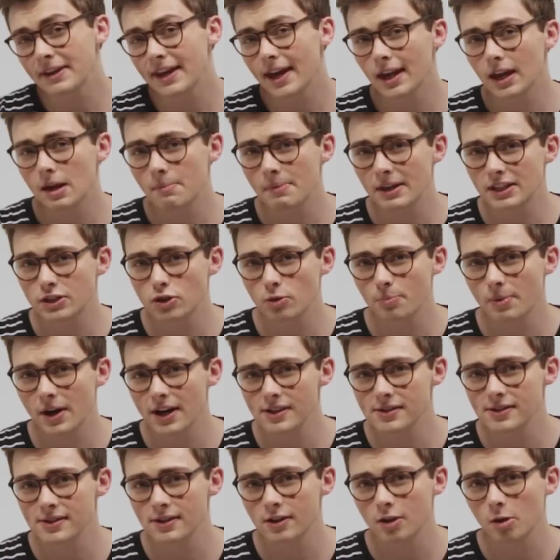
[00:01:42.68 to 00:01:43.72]
getting a bit too
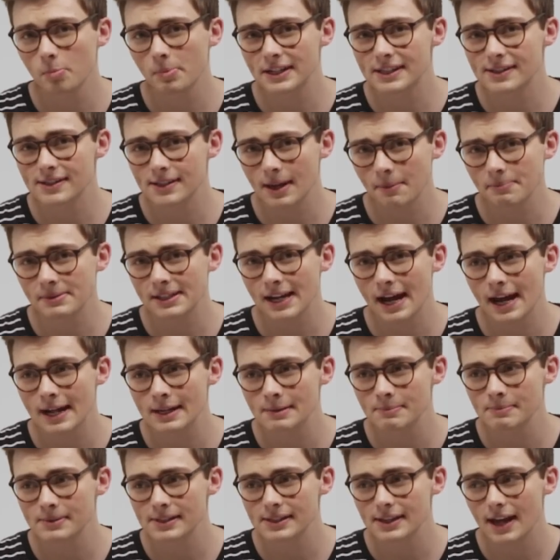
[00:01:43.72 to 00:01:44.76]
personal, but
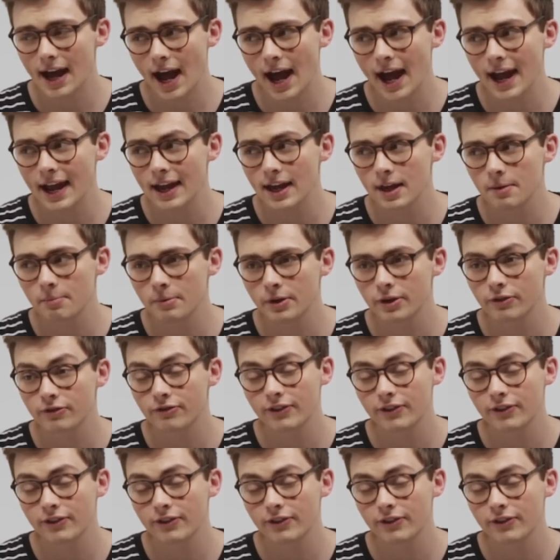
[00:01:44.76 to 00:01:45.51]
sometimes I am a